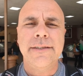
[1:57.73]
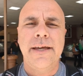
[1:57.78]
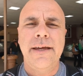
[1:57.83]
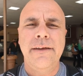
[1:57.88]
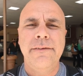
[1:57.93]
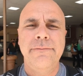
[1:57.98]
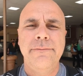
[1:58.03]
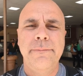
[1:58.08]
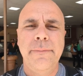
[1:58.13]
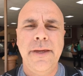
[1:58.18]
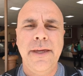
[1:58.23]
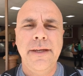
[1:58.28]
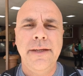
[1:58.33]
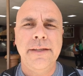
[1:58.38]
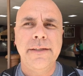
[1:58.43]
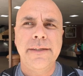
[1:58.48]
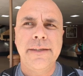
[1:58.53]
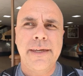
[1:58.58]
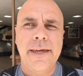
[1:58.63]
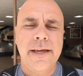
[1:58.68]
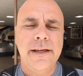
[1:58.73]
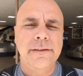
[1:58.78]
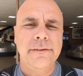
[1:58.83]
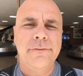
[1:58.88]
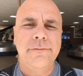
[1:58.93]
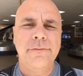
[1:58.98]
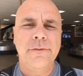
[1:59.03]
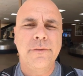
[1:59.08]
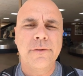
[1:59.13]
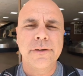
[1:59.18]
I've made it to
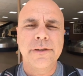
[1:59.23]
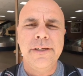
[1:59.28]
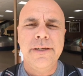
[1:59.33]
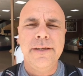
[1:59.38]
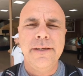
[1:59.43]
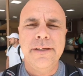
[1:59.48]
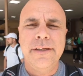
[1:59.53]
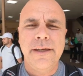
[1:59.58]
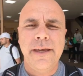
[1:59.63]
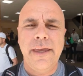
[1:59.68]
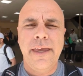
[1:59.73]
California,